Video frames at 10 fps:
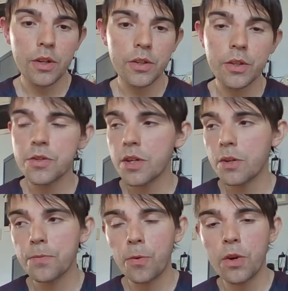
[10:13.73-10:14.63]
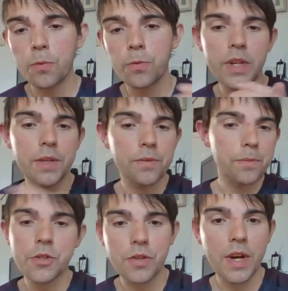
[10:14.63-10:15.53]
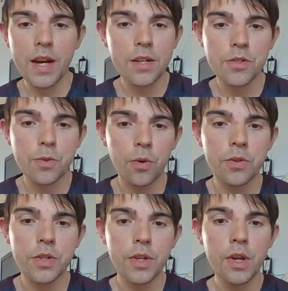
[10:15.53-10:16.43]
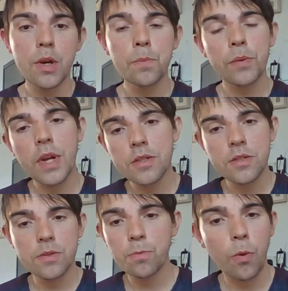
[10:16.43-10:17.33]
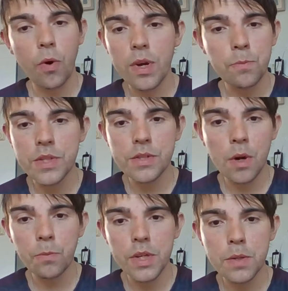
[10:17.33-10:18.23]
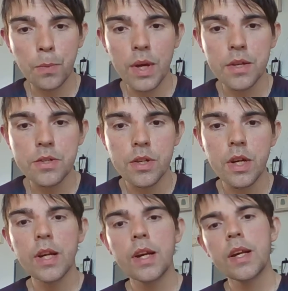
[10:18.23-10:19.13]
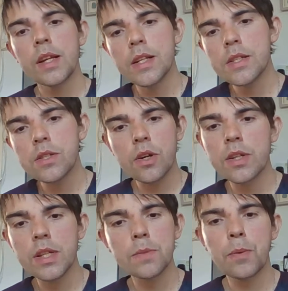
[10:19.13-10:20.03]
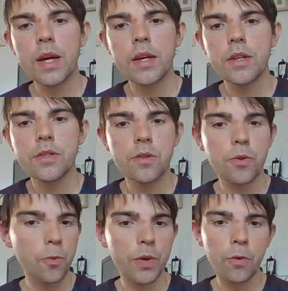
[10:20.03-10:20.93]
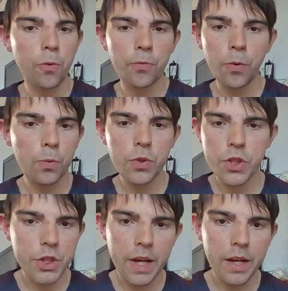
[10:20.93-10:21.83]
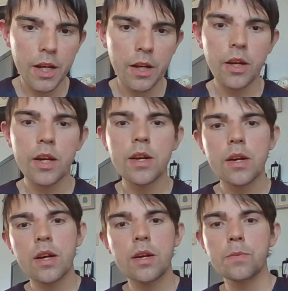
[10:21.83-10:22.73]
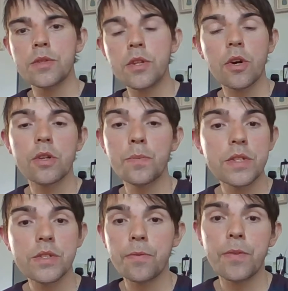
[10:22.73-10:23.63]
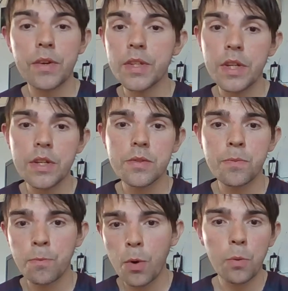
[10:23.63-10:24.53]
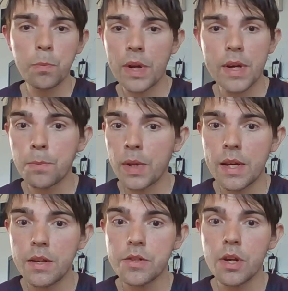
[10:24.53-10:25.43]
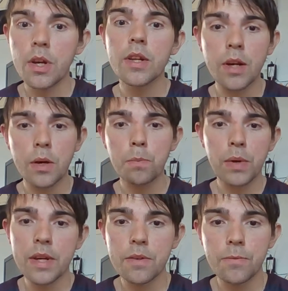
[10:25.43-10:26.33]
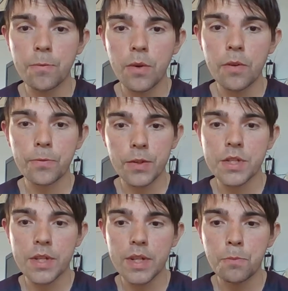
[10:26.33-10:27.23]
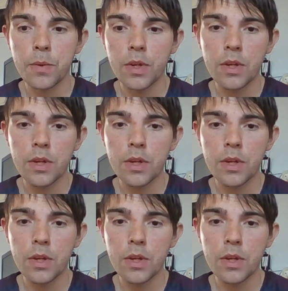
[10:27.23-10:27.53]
Usually I thought I would leave him straight out of the squad, but that's what Emery's done with his players. He's turned these players who we all thought was shit and turned them into very decent, well-playing players that are playing for the team.